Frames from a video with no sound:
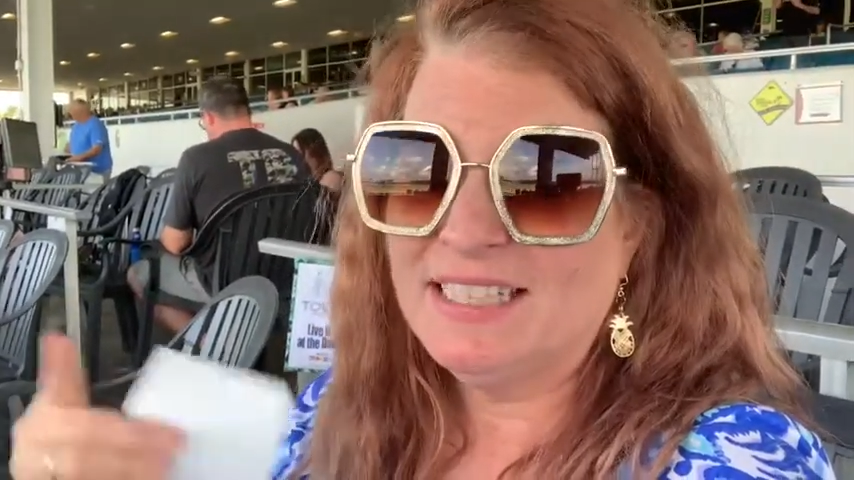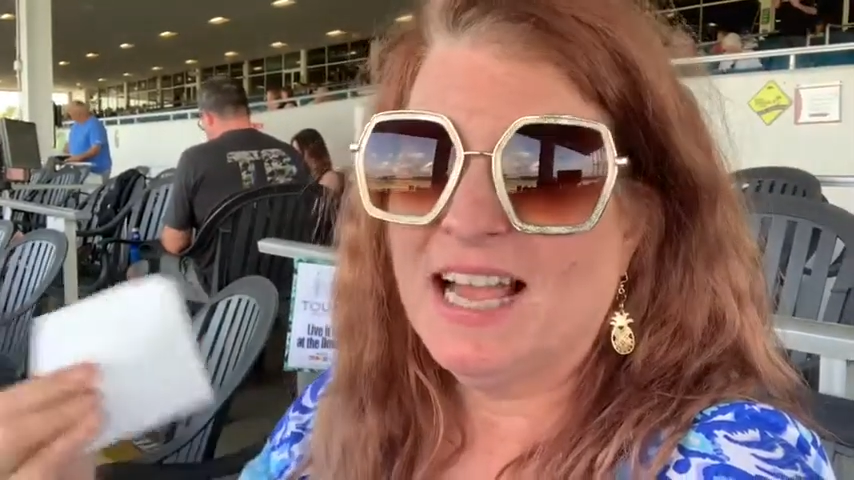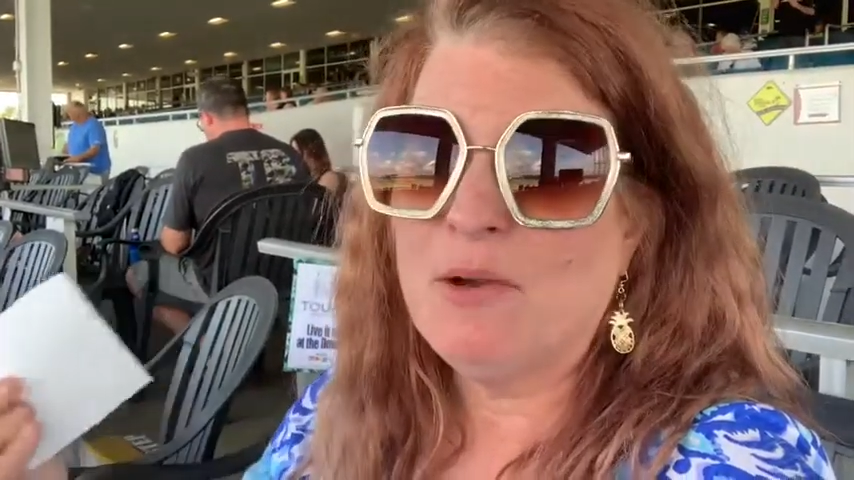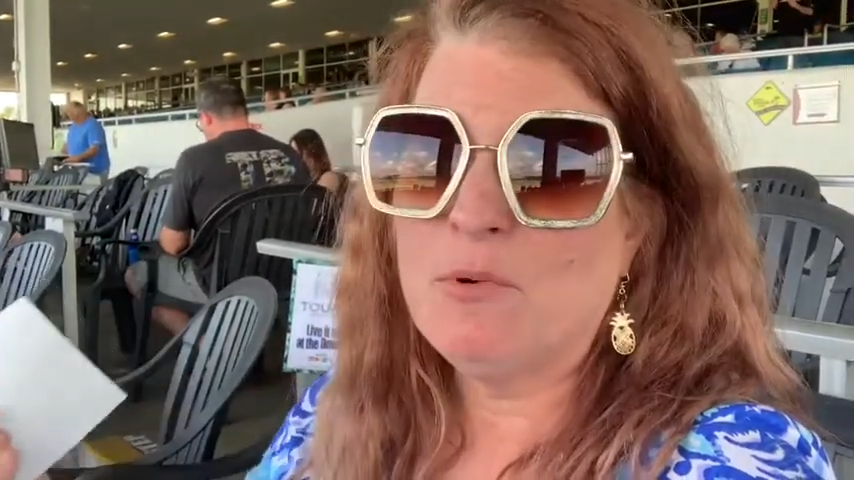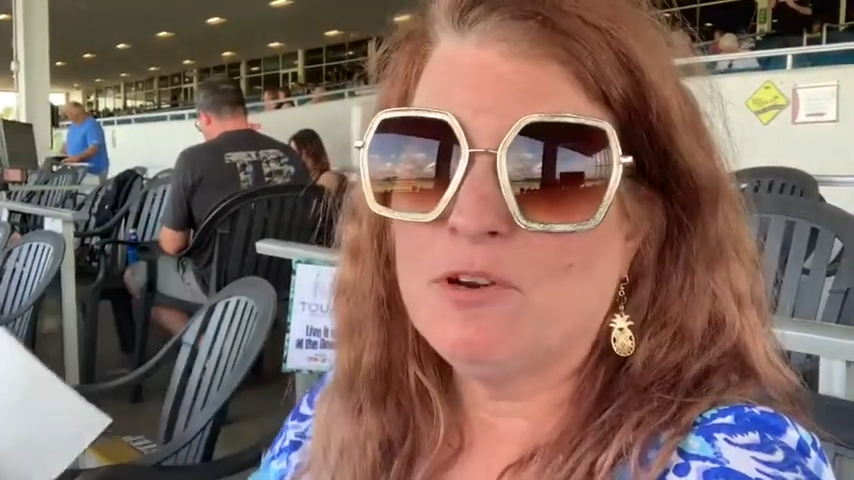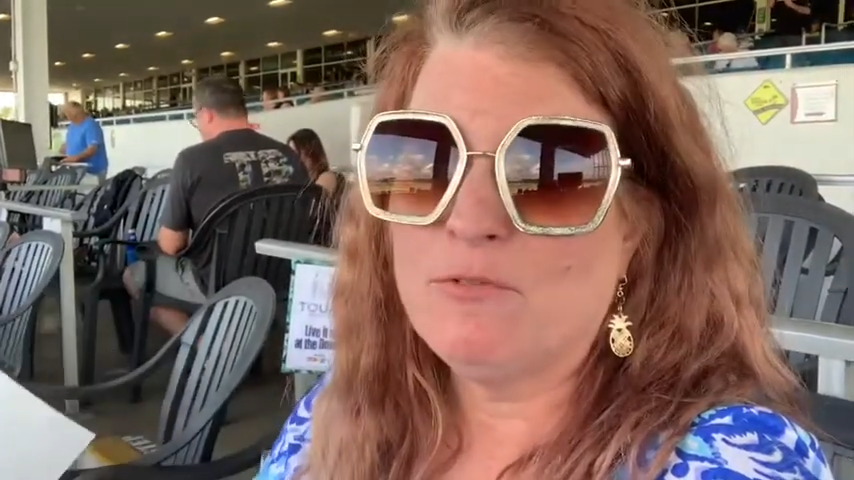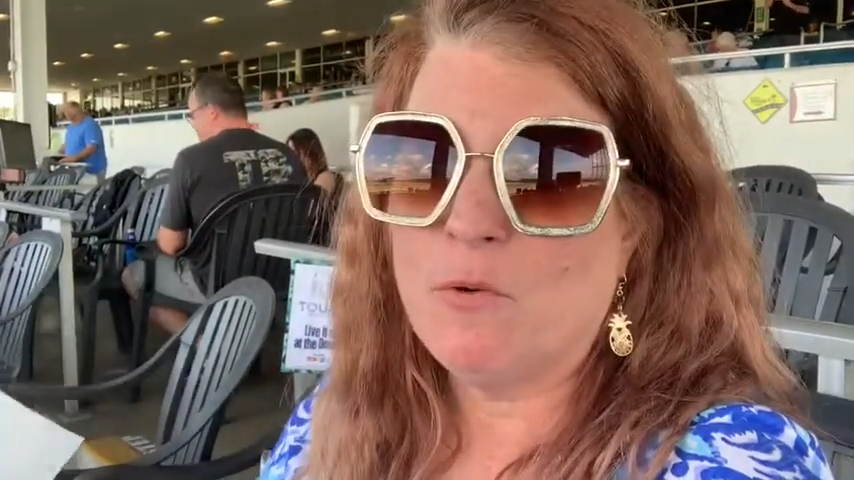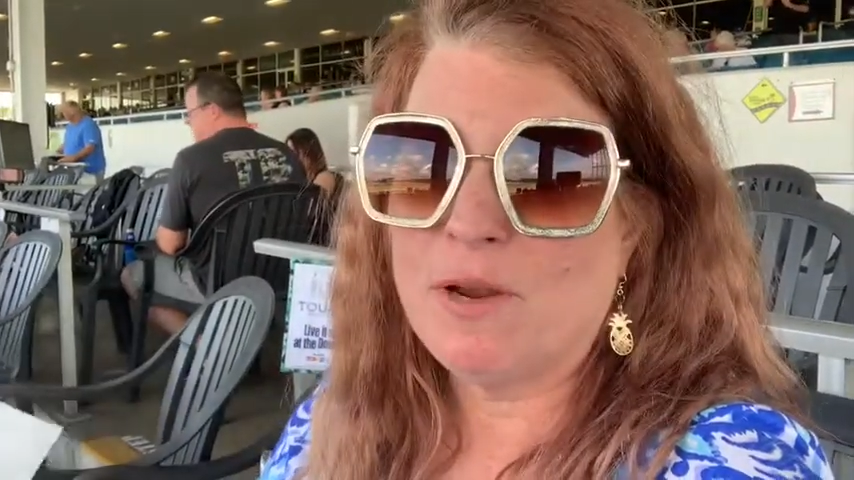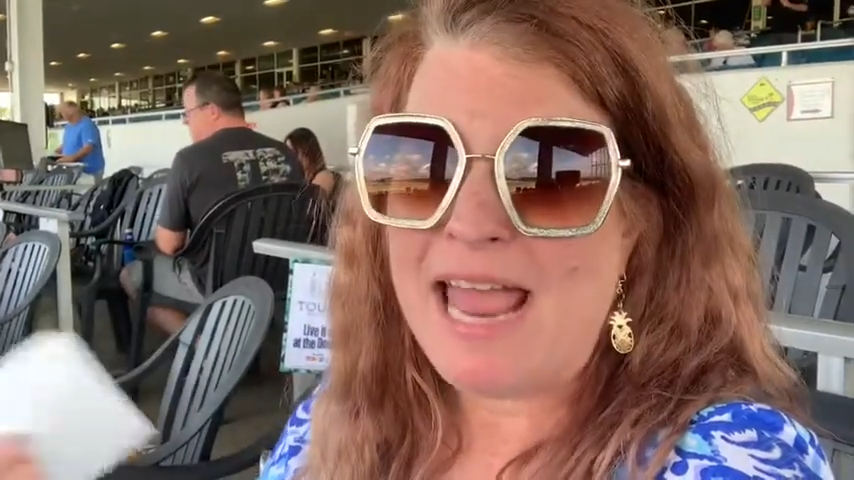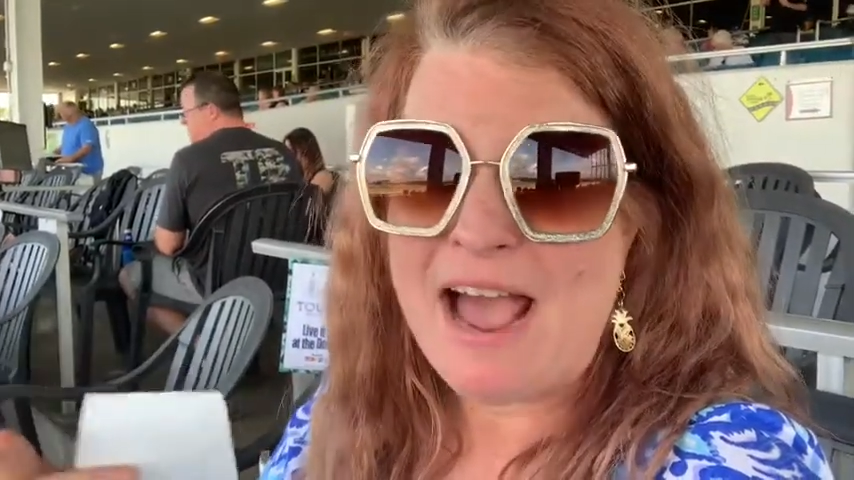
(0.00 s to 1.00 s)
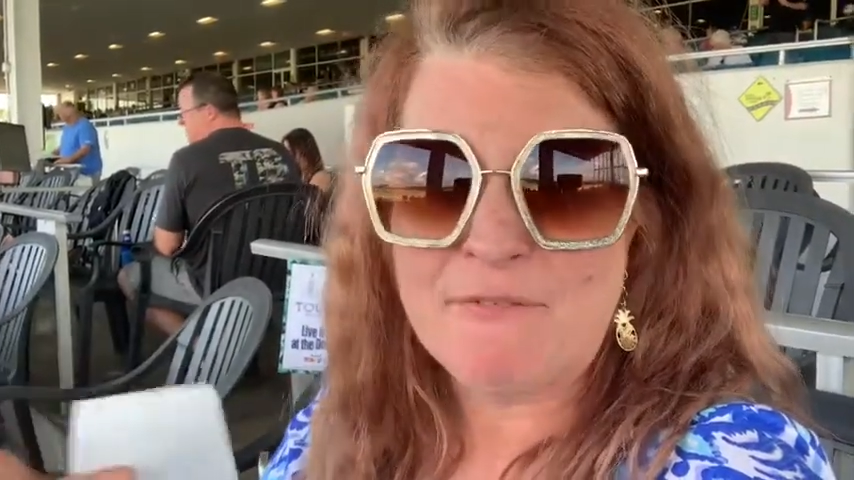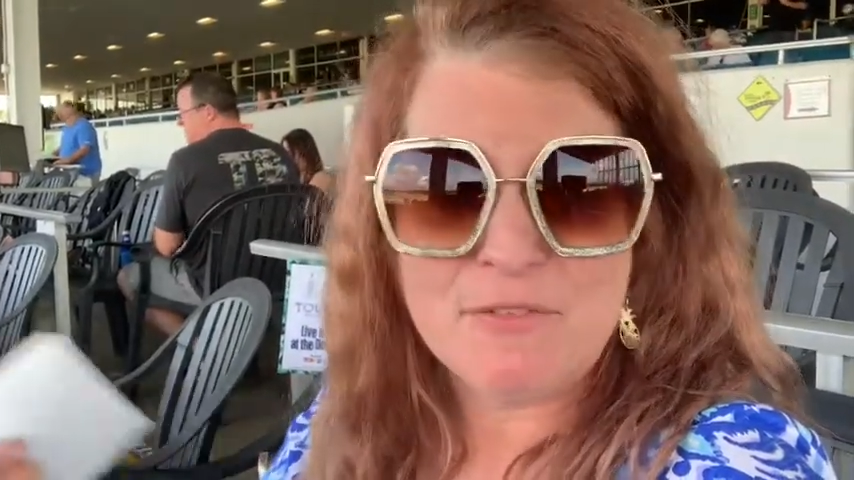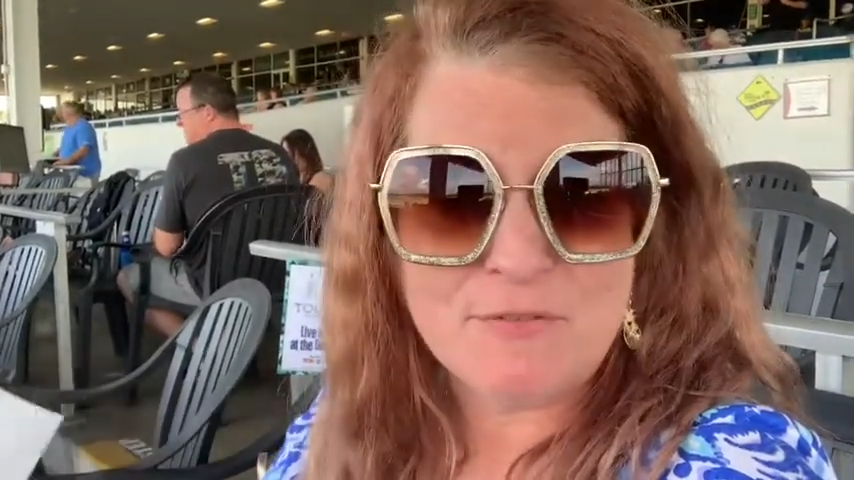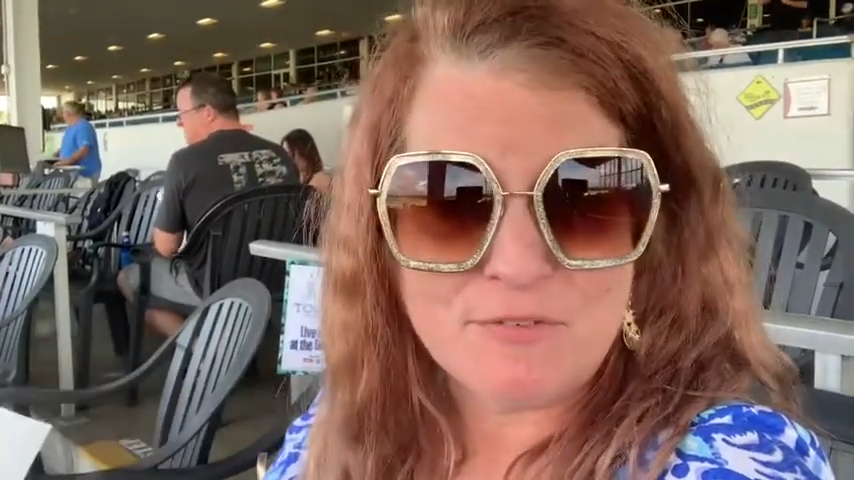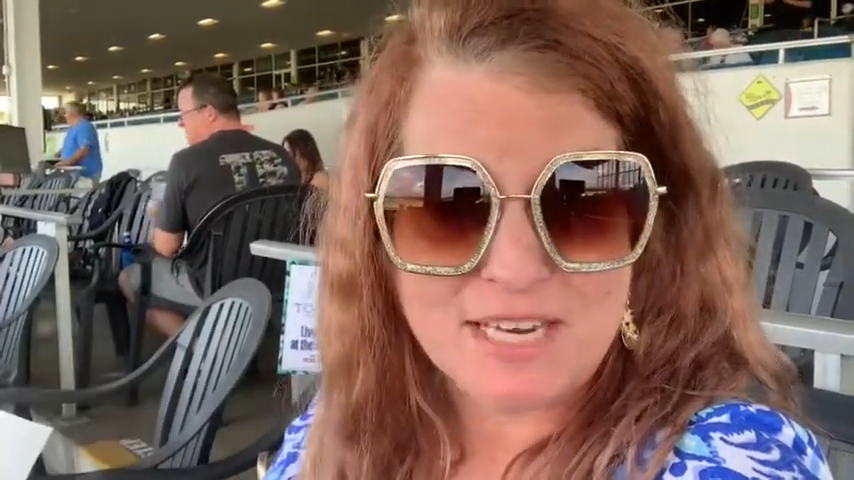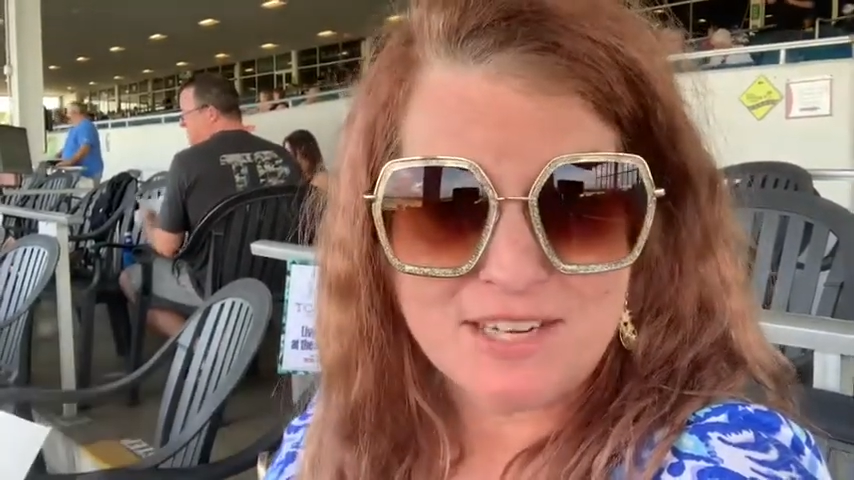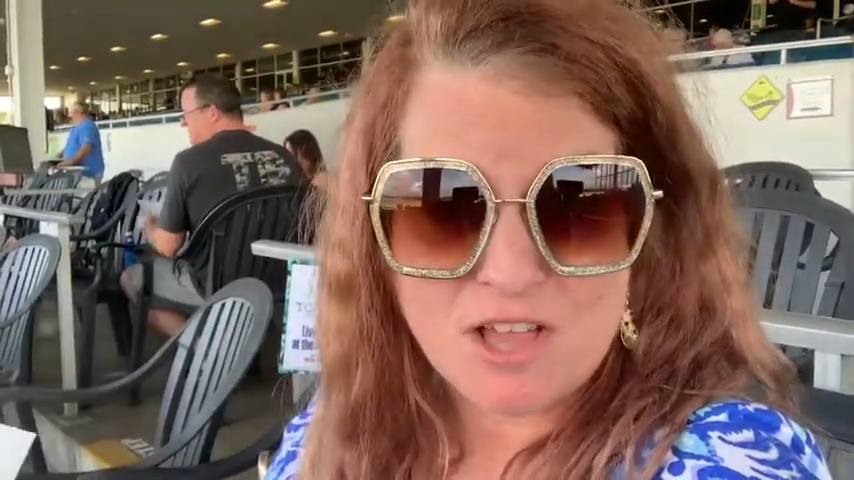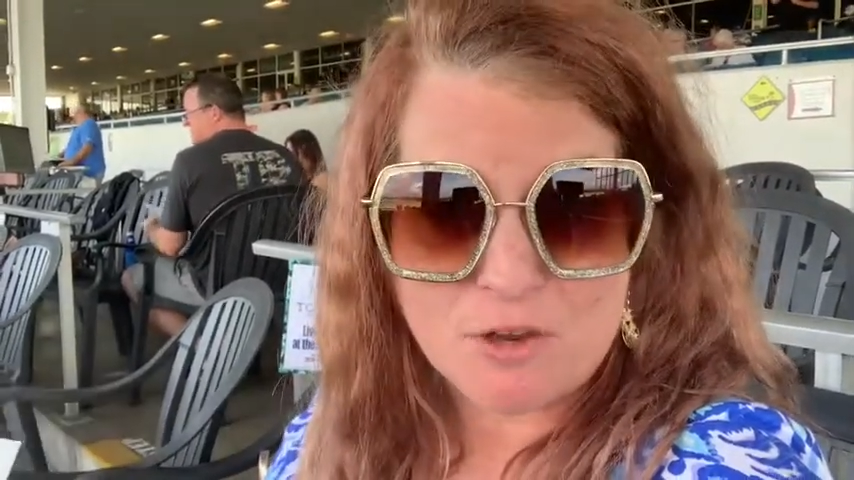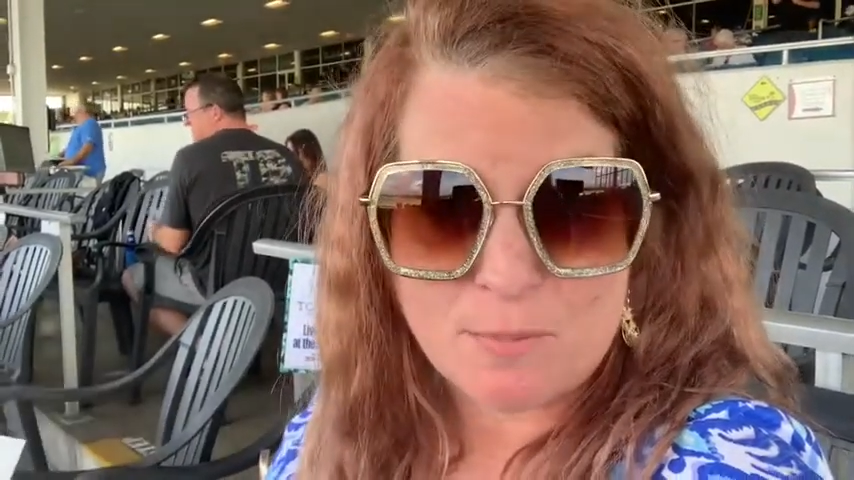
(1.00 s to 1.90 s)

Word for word: I would have won half of the $58